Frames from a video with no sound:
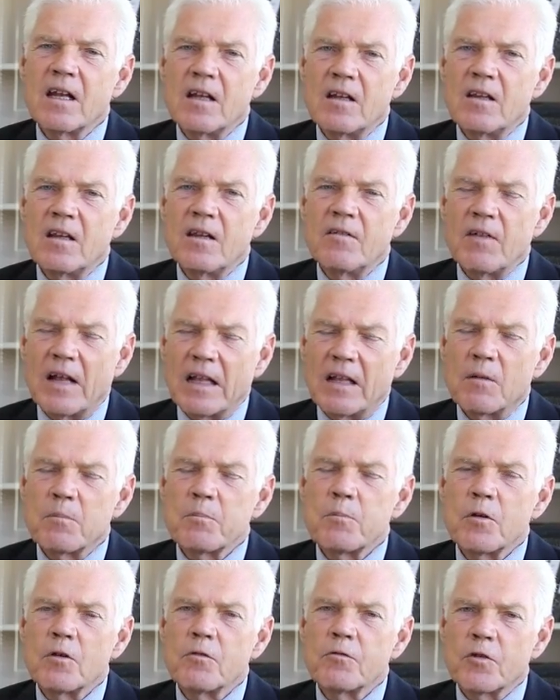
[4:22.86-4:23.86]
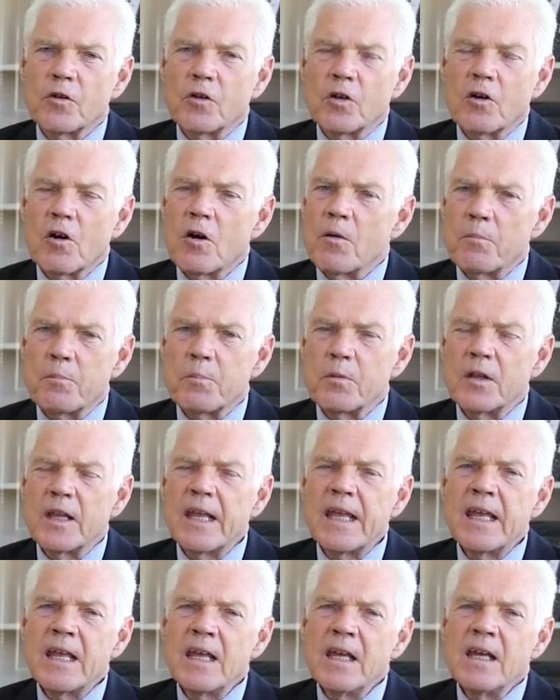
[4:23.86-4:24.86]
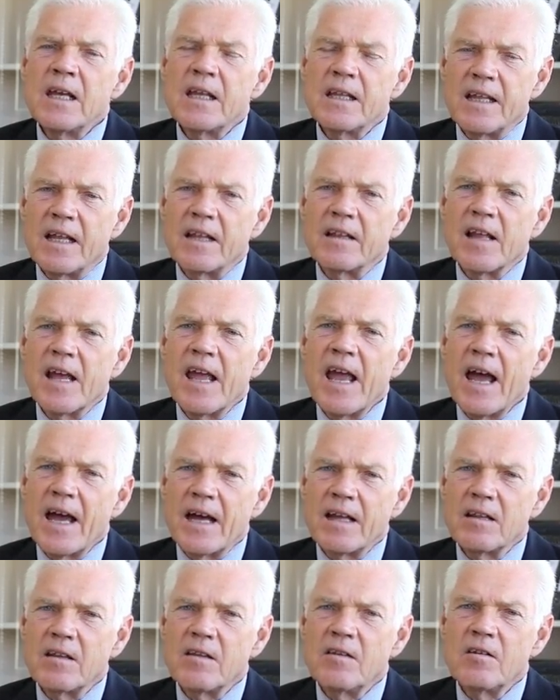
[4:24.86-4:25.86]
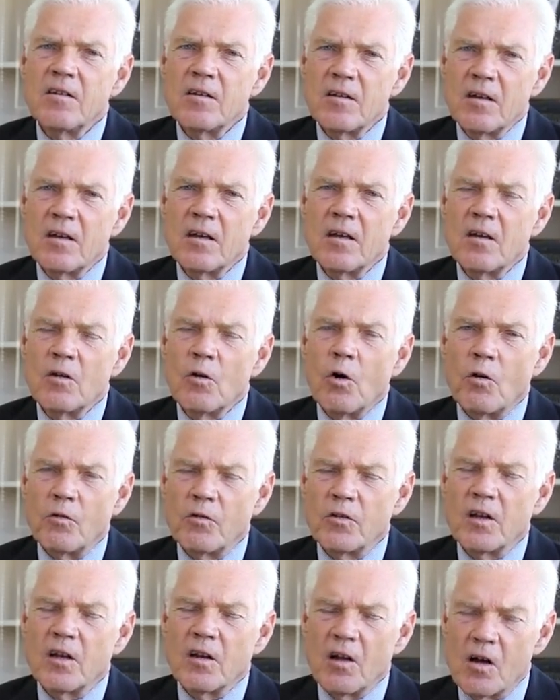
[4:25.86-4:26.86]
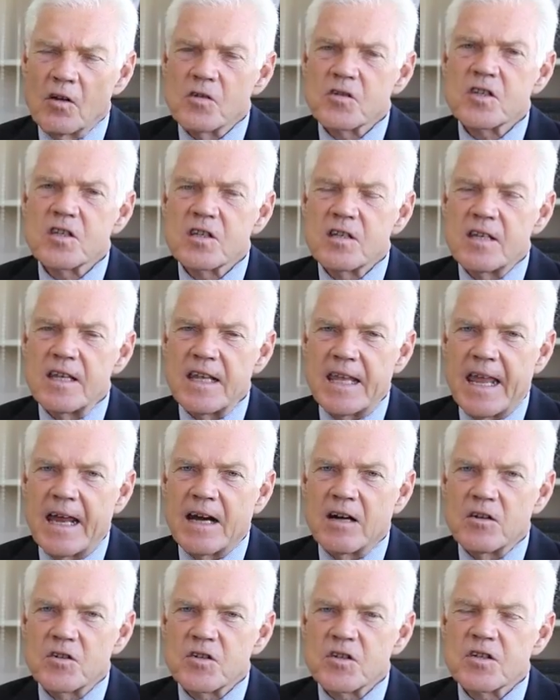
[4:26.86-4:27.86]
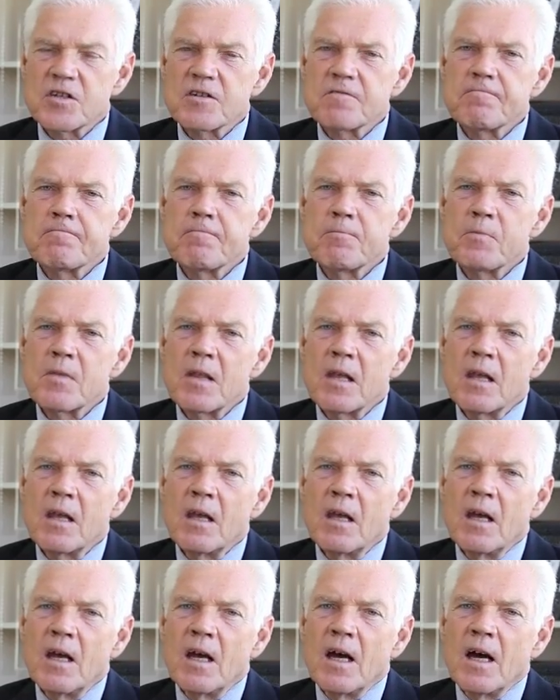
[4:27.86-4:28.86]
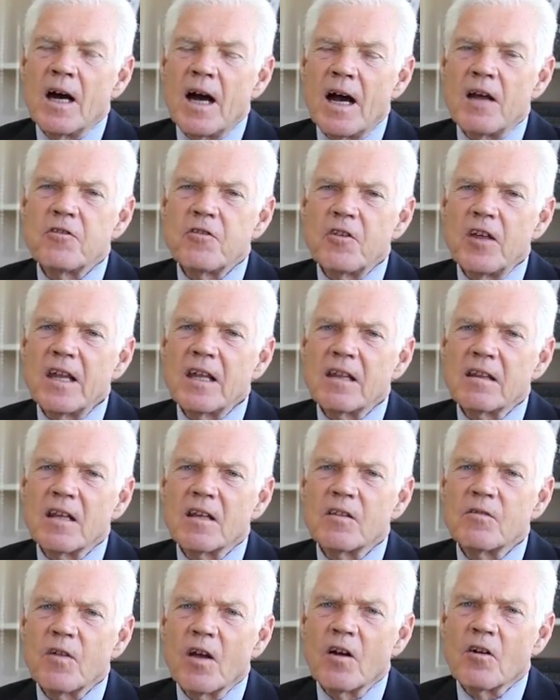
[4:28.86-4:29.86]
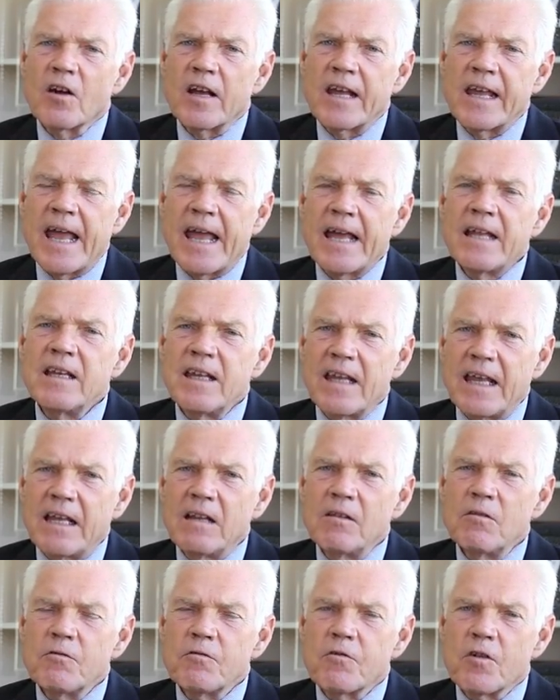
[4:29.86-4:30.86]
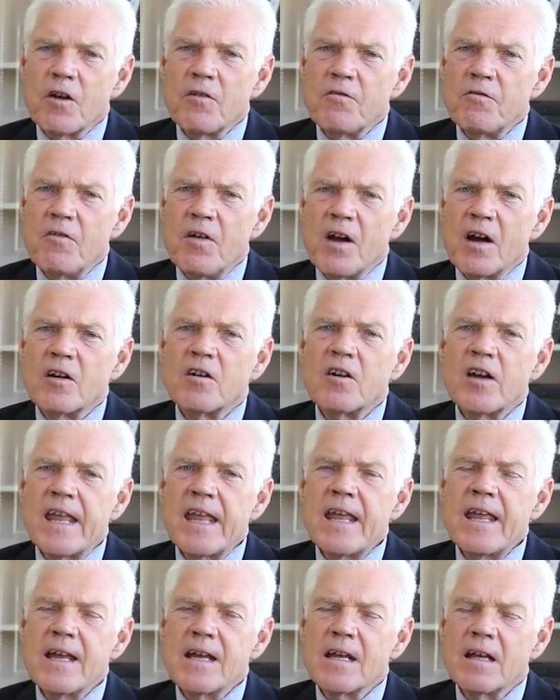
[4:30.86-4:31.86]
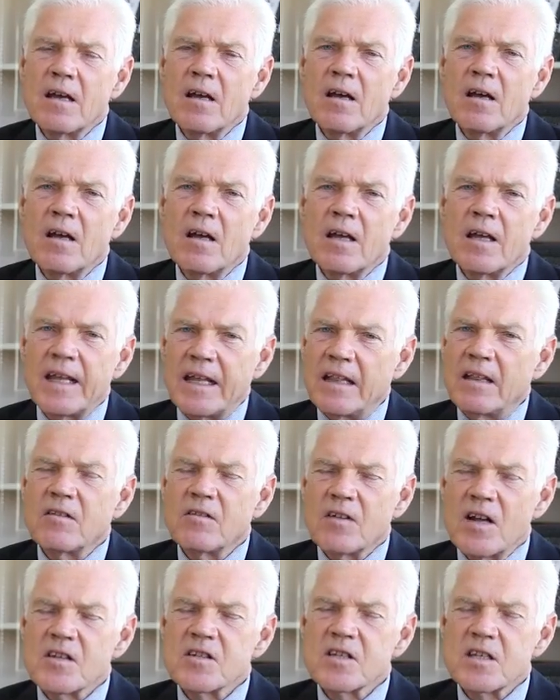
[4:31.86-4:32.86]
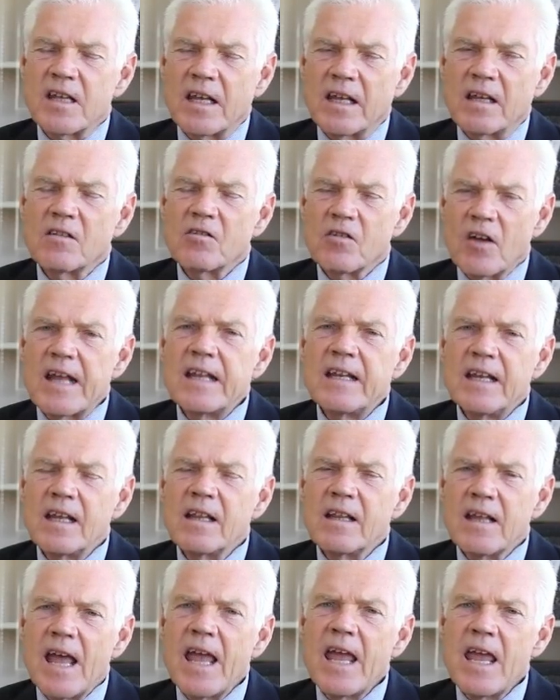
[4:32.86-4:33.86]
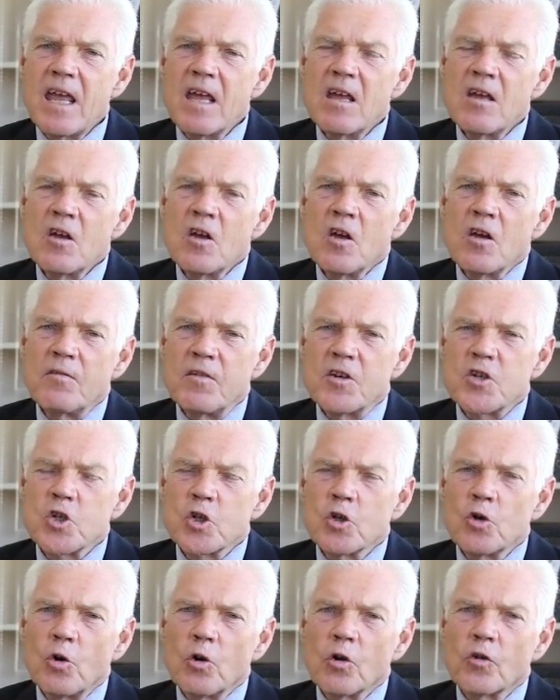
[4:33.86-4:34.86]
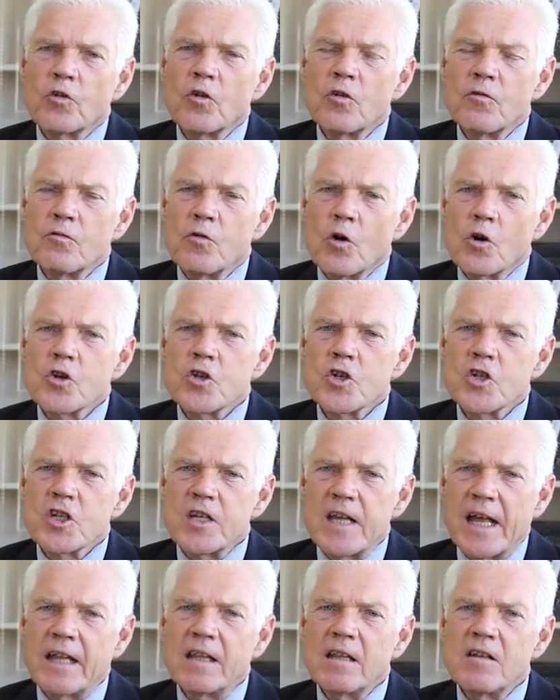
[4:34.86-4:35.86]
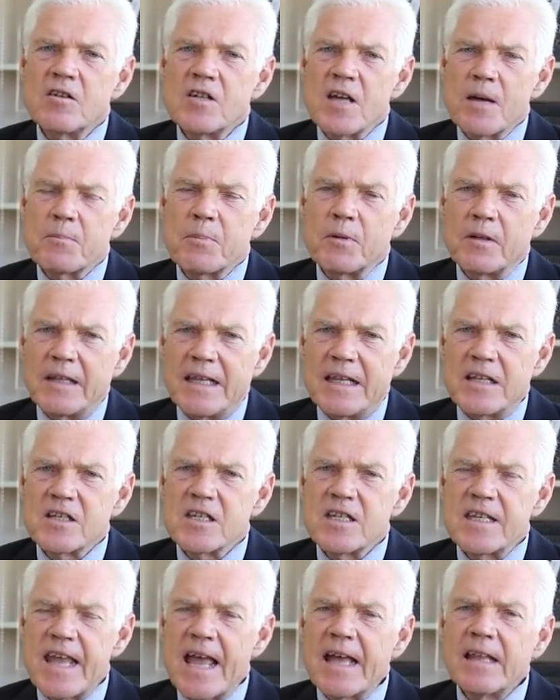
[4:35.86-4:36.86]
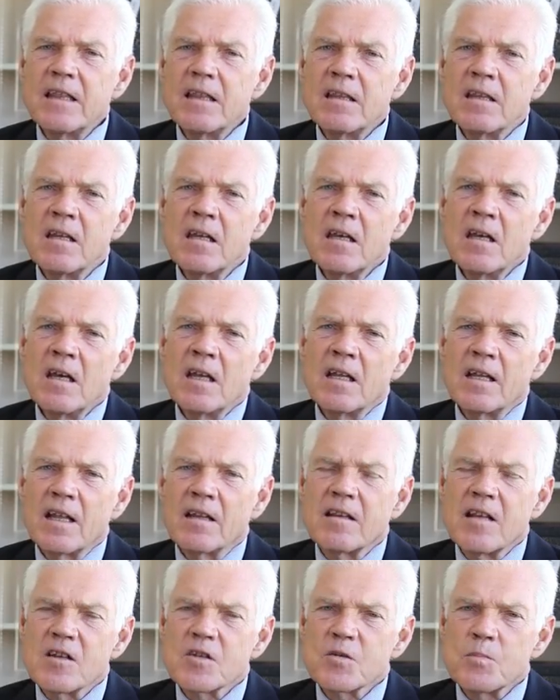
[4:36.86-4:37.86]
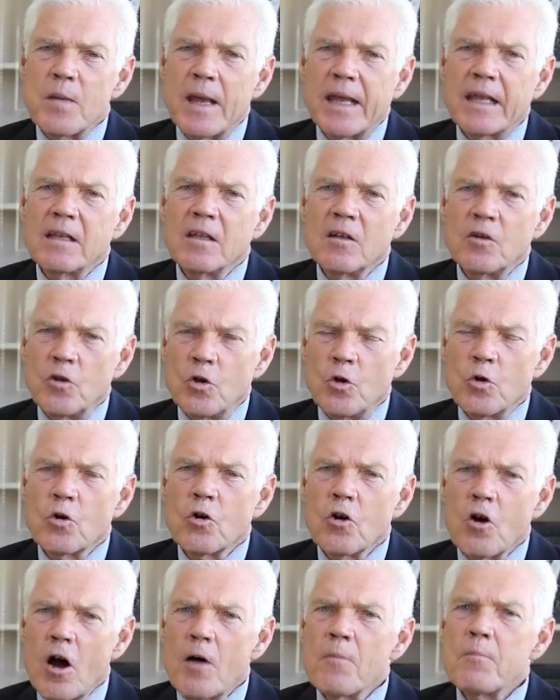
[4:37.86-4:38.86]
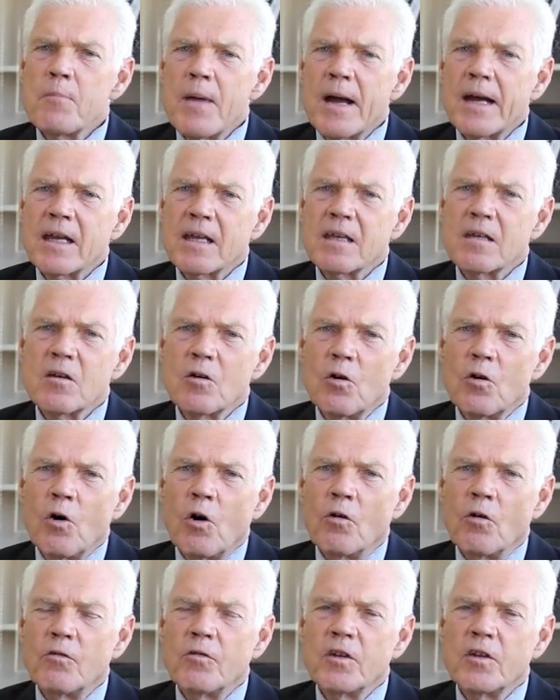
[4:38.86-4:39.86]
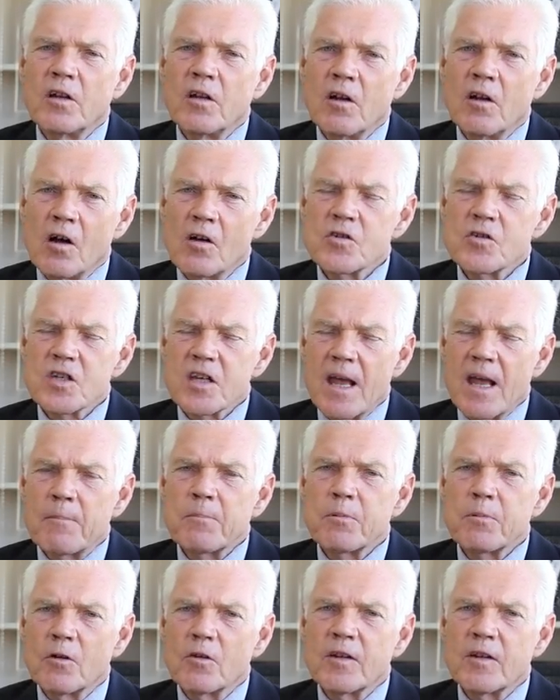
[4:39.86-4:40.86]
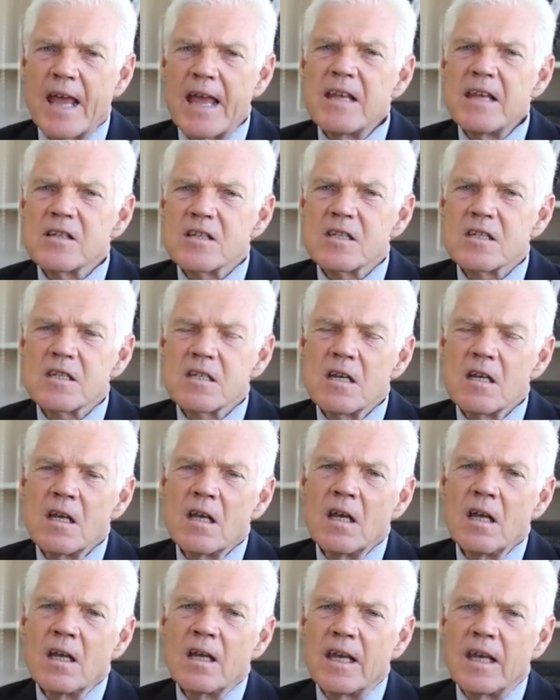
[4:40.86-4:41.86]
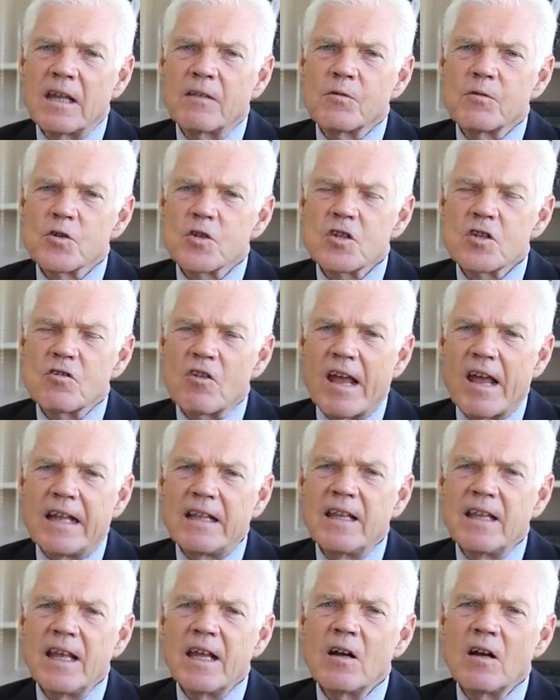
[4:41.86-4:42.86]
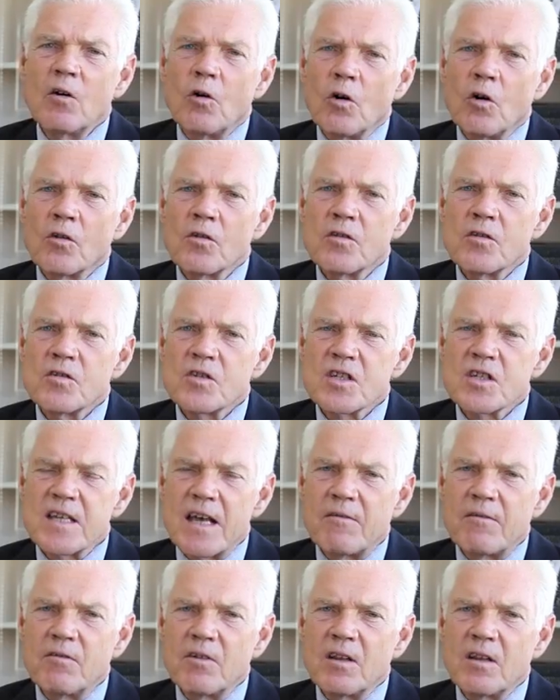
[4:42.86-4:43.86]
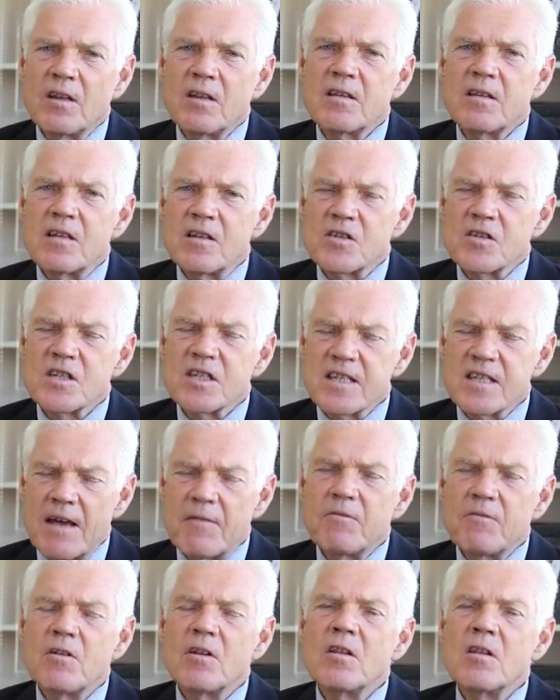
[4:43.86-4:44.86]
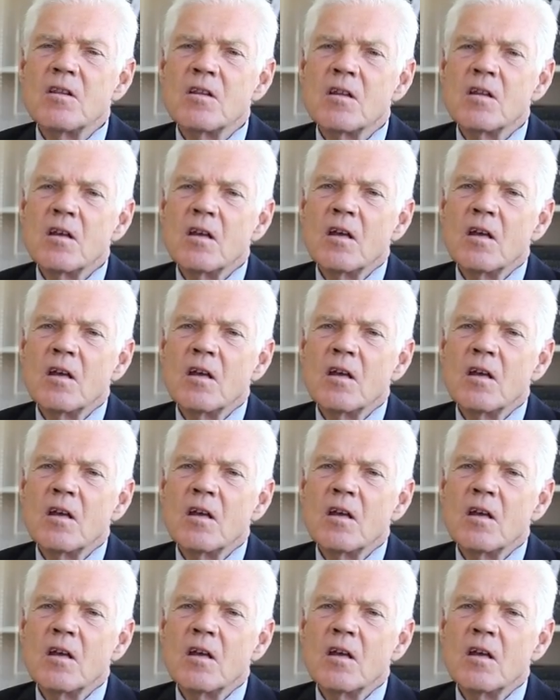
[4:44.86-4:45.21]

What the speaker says: development for the company than they had over the last years. I think that we are again in for a very interesting trading day. We should also watch then Japanese yen that has made the new comeback over the last couple of days. It was trading on 77.80